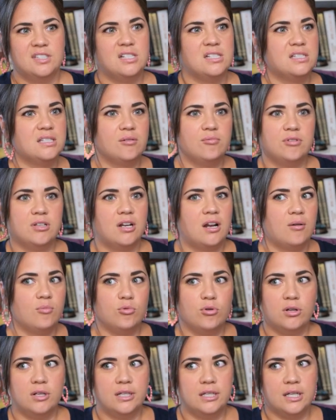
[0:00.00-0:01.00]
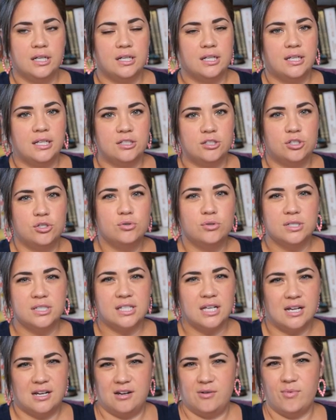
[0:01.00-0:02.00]
is this something I'm really gonna get too
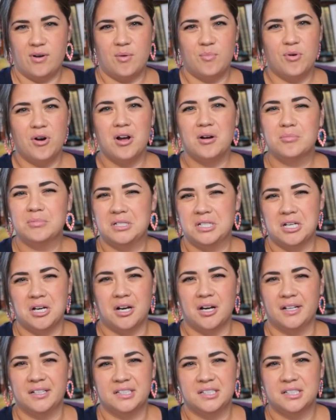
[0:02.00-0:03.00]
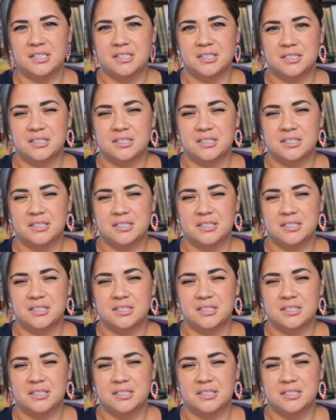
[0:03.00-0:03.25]
excited about? Probably not.